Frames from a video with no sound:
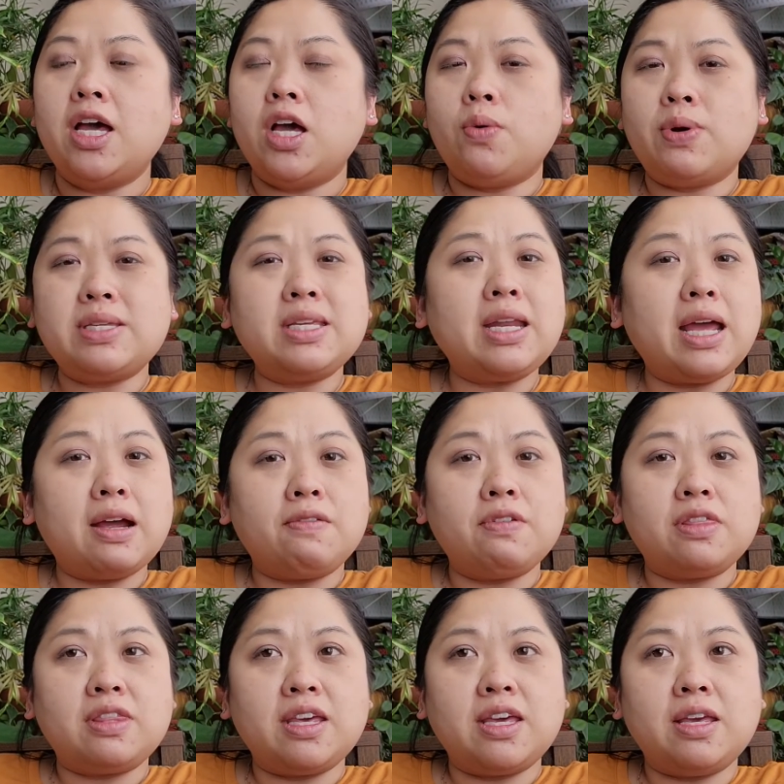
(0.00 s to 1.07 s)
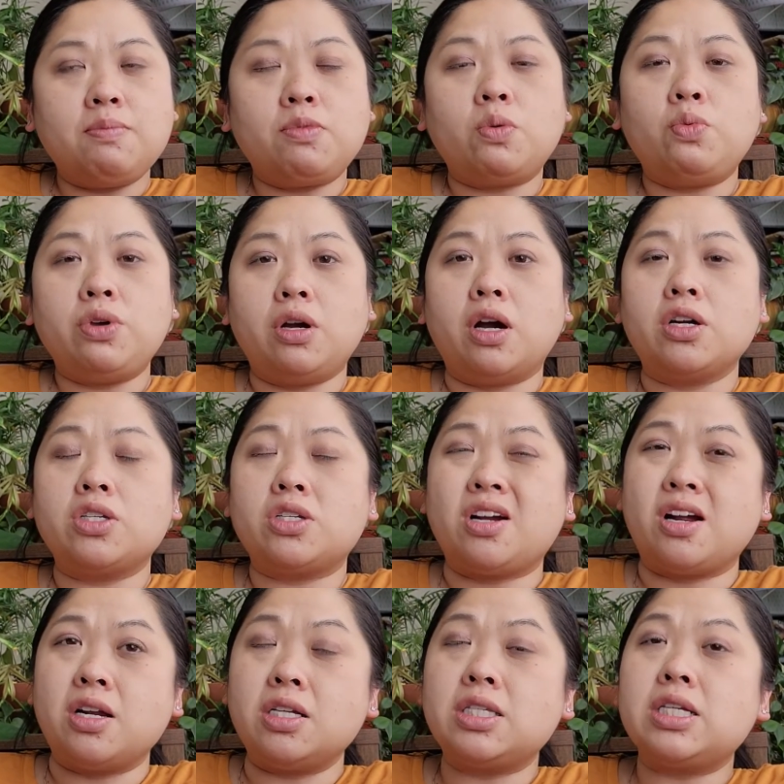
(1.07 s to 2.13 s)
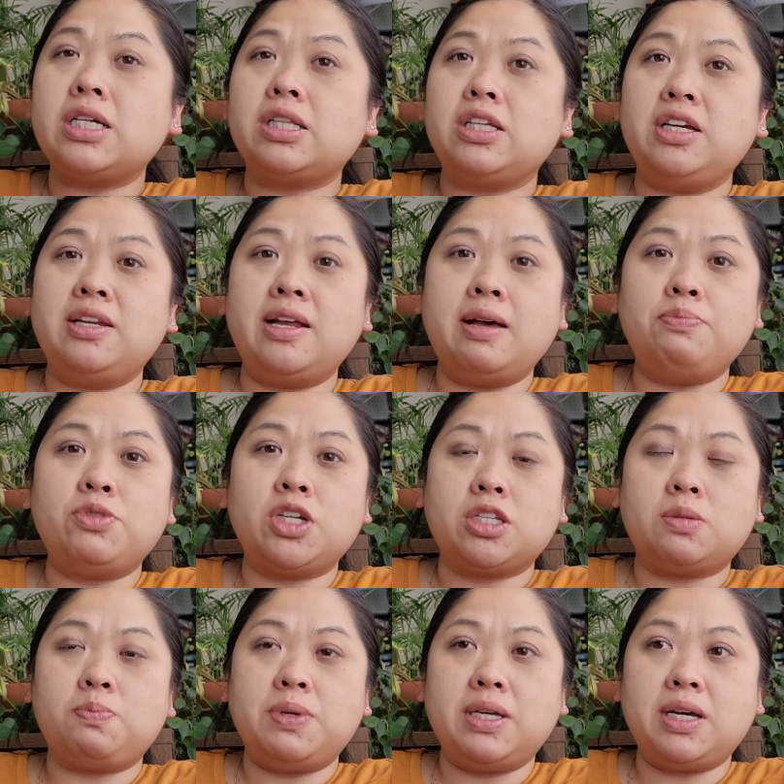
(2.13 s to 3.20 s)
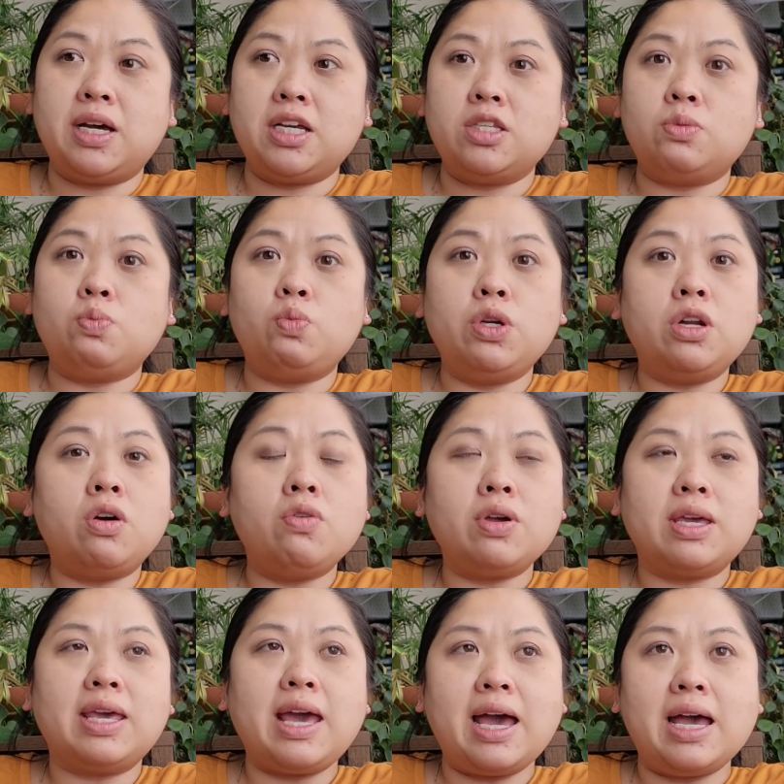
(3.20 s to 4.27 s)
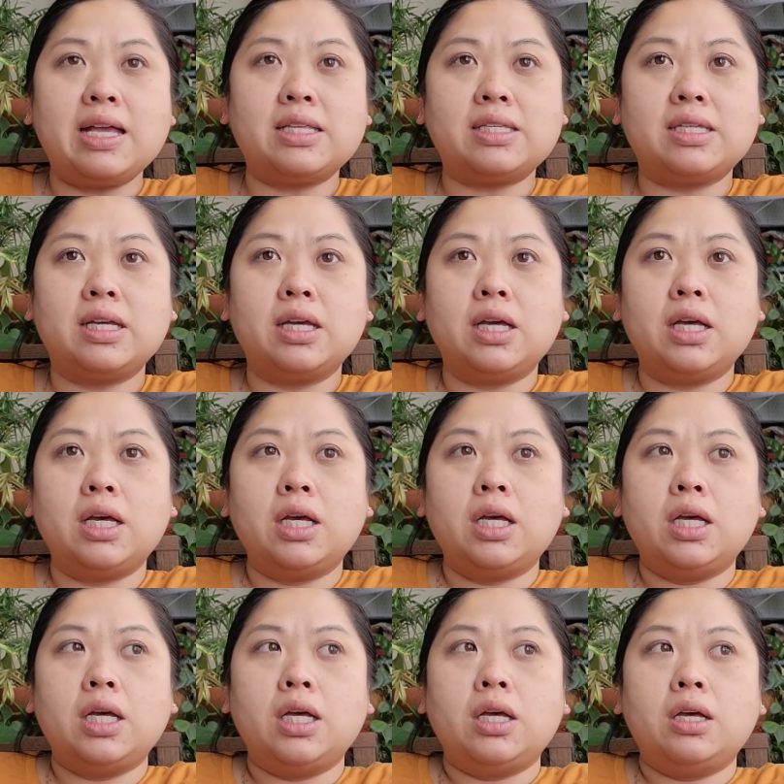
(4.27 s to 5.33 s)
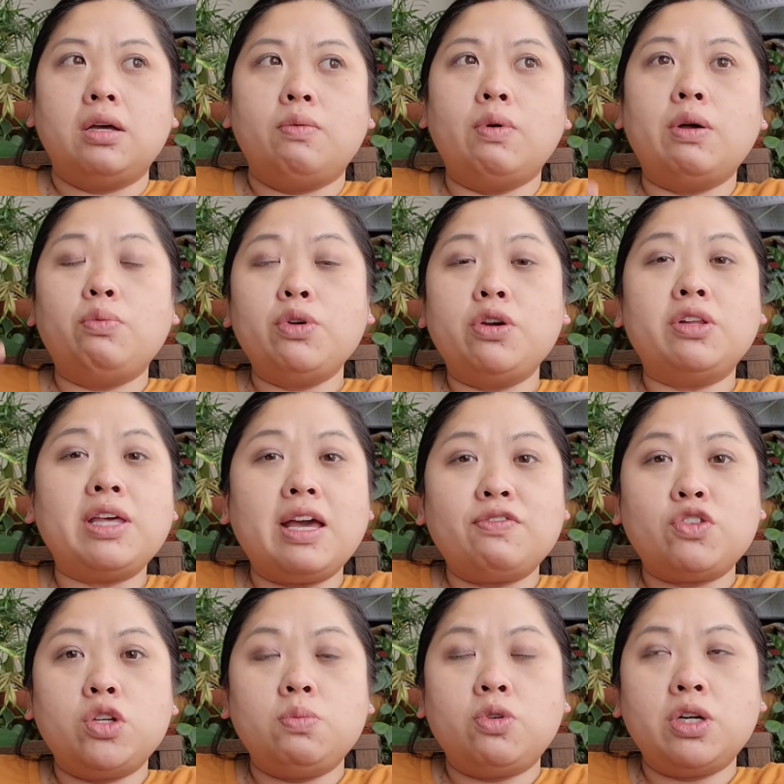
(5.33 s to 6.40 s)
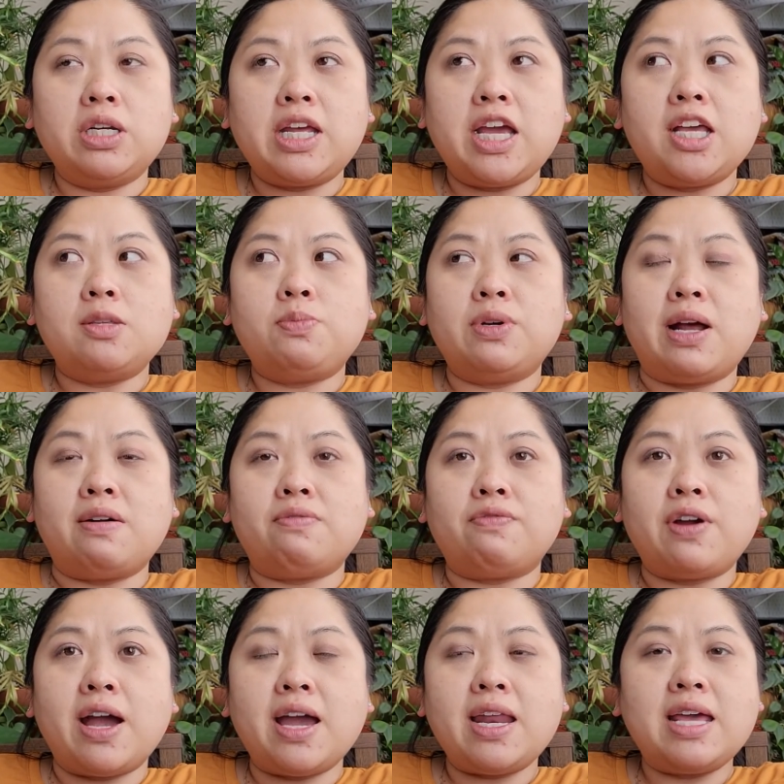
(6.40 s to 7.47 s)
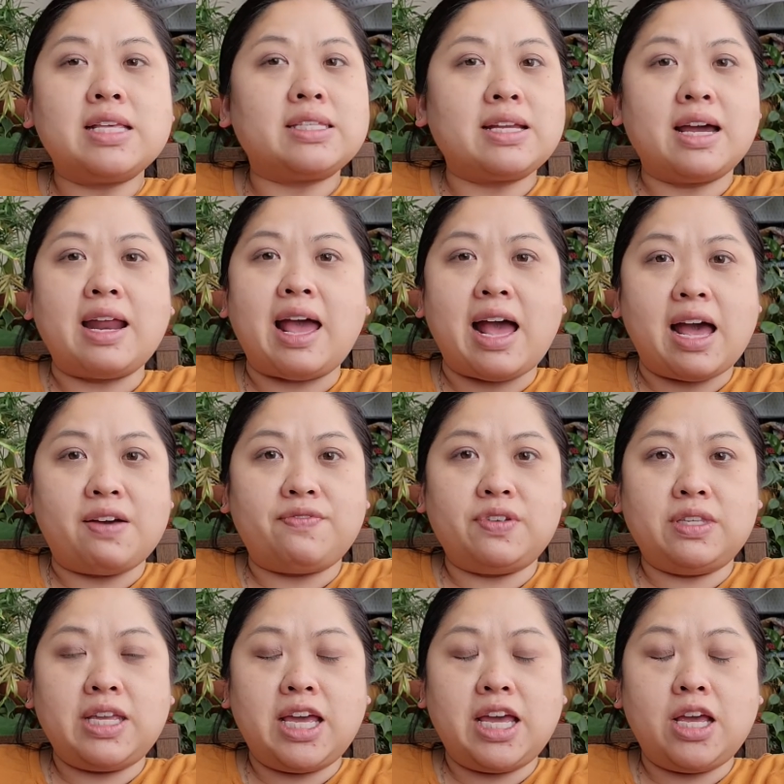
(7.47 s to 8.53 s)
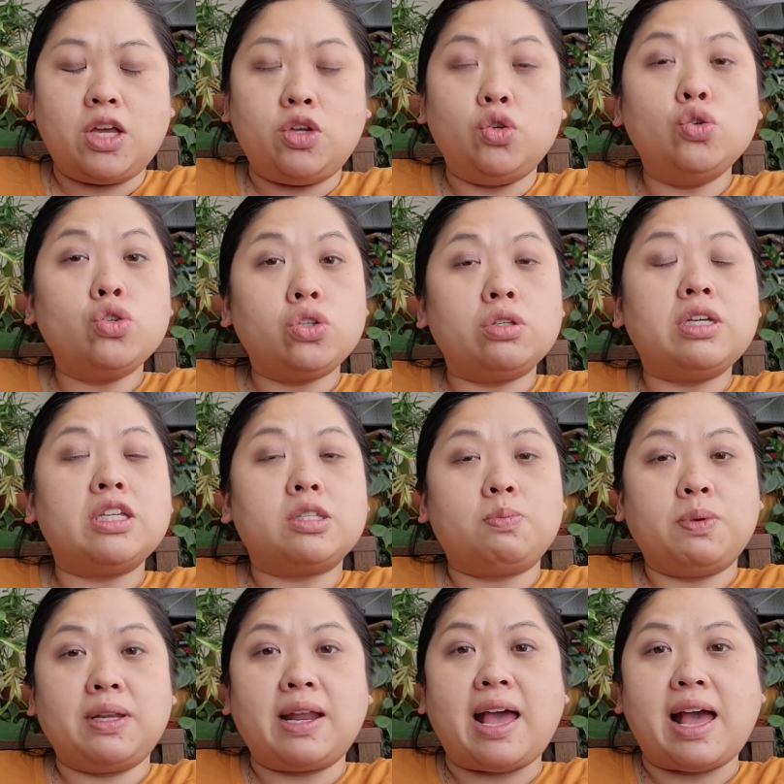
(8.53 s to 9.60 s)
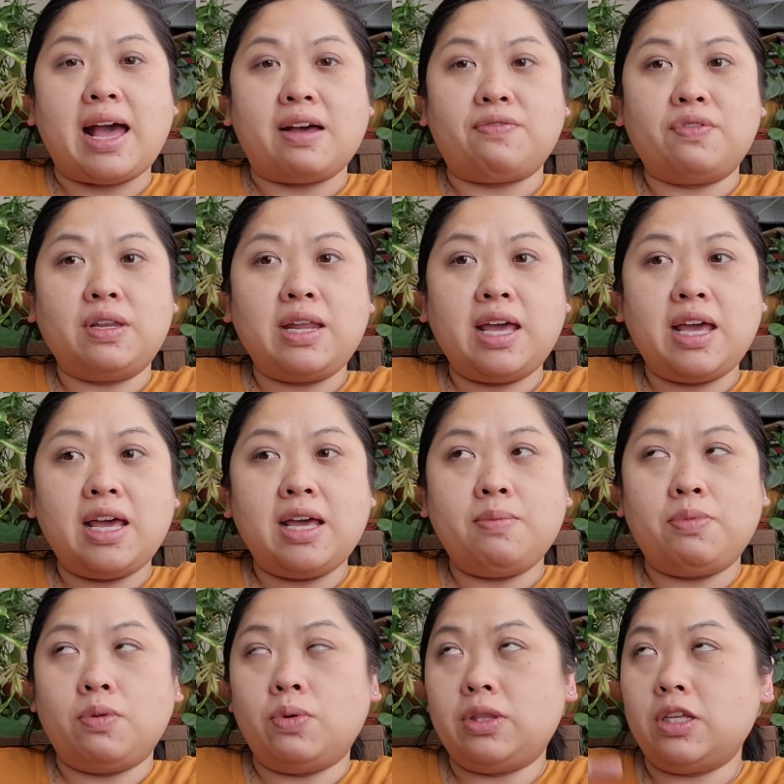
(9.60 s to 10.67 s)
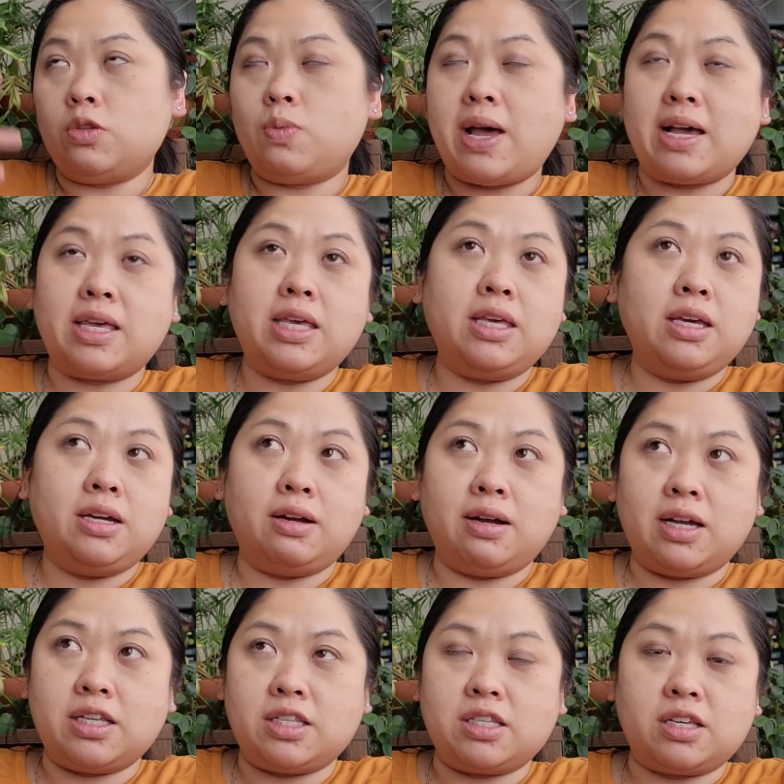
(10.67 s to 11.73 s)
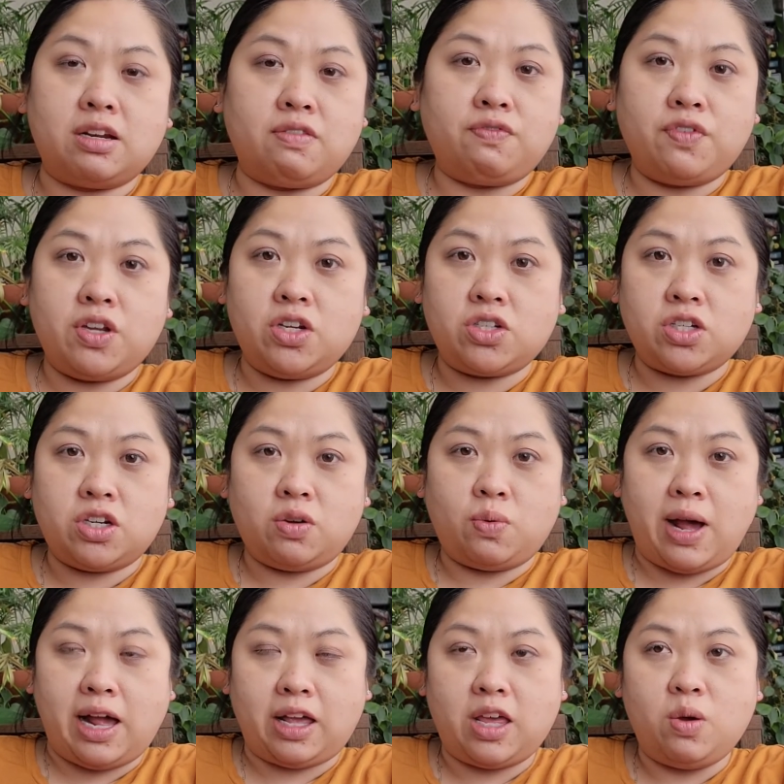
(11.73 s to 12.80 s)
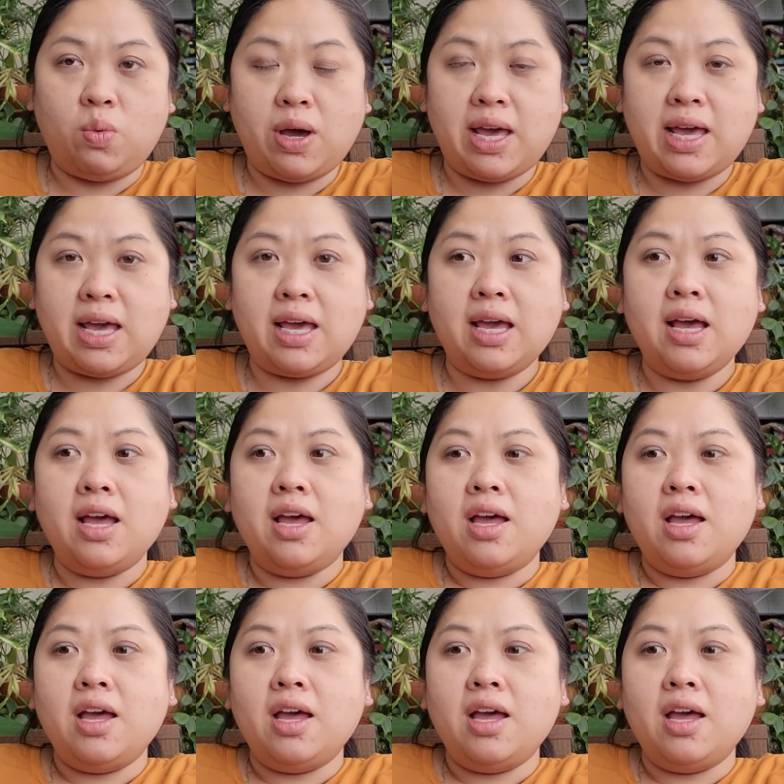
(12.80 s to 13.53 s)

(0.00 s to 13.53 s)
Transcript: It wasn't everything, but we are starting to clean up just because we don't get well, we only have two more days, but on Friday is not a half a day. Usually it's been a half a day, but with this wacky year, I guess it's going to finish in a wacky way.